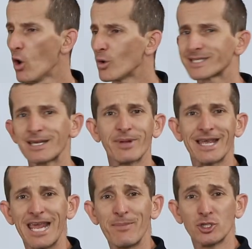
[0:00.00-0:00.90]
or simply
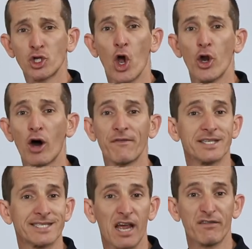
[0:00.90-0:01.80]
keep it turned off
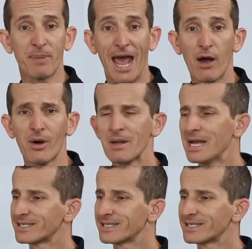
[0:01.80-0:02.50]
and save power,